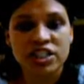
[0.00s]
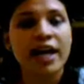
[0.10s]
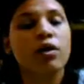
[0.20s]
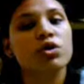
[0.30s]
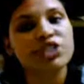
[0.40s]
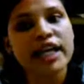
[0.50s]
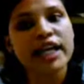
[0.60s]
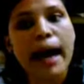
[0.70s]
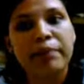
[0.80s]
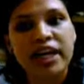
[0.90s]
and hosting
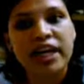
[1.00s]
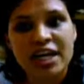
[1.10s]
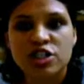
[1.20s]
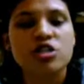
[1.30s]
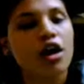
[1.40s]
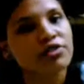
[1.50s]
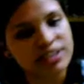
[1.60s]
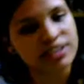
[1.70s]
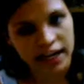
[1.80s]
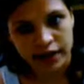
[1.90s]
applications
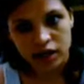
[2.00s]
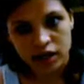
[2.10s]
outside.